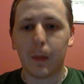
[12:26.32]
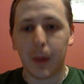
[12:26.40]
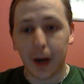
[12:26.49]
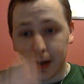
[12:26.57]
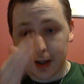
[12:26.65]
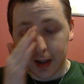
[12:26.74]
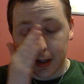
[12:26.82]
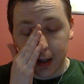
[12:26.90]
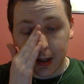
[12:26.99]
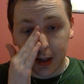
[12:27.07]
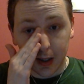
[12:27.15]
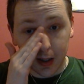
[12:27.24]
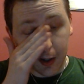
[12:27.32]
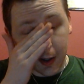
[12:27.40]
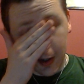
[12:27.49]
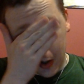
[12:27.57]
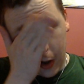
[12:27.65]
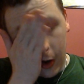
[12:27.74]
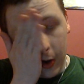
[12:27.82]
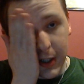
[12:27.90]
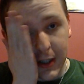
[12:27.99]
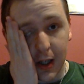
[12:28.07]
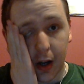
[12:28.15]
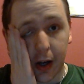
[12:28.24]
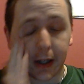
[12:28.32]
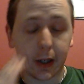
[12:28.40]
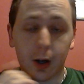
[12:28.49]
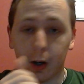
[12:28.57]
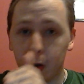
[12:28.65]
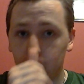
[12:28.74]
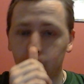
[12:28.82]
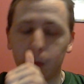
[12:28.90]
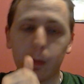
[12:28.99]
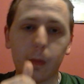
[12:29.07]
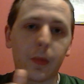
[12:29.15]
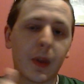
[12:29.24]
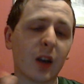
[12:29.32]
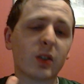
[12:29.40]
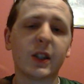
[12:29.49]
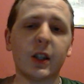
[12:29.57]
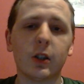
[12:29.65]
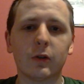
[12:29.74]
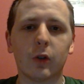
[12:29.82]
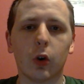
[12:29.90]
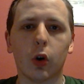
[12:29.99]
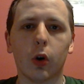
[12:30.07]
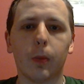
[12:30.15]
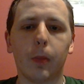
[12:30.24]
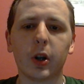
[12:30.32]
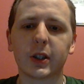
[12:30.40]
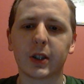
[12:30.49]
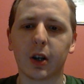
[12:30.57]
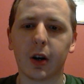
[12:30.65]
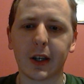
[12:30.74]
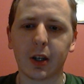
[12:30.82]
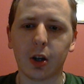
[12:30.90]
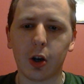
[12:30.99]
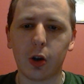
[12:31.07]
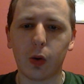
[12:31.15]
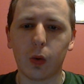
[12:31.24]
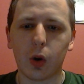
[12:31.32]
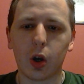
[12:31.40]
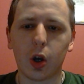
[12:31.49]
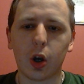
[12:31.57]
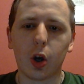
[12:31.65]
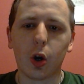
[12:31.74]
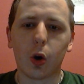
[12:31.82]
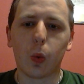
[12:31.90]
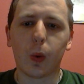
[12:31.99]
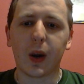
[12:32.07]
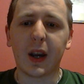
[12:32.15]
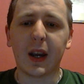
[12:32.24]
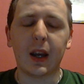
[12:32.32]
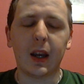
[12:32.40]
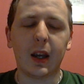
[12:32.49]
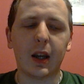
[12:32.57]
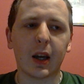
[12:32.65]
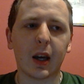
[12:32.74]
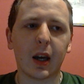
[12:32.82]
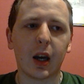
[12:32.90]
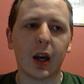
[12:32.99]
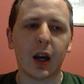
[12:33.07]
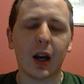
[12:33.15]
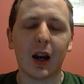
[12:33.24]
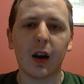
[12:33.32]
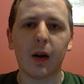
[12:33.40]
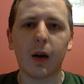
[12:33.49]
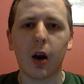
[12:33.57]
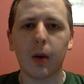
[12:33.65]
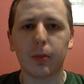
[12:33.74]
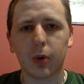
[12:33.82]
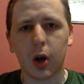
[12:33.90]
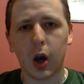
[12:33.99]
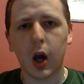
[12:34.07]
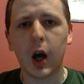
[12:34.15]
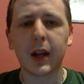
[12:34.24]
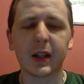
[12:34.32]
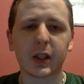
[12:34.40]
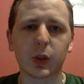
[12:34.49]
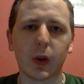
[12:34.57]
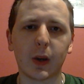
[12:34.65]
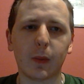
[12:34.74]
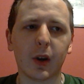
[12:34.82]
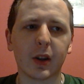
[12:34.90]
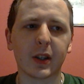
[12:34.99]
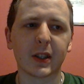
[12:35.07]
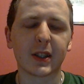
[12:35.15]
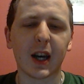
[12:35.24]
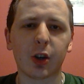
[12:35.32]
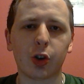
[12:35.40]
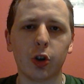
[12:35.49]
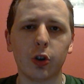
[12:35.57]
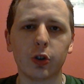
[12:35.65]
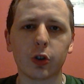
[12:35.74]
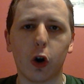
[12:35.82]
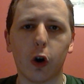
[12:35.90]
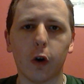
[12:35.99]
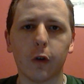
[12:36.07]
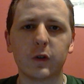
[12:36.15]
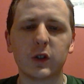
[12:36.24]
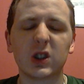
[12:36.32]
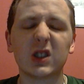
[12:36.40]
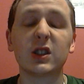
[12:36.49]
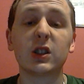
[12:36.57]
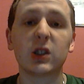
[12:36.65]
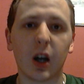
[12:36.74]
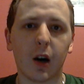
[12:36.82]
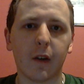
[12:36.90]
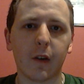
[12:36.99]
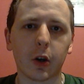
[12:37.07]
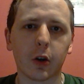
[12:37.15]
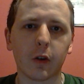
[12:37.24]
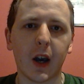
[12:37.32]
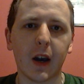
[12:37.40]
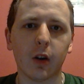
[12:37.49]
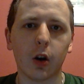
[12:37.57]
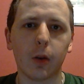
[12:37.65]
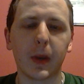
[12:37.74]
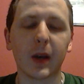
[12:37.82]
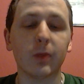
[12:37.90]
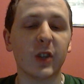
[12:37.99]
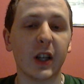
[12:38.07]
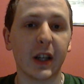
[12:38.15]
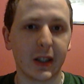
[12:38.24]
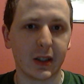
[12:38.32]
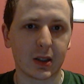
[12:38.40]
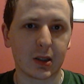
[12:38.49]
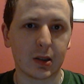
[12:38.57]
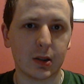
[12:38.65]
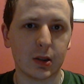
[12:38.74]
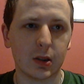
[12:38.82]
But on a side note, that was the end of Raw. On a side note, early this week we had the sad news of Chavo Guerrero being released.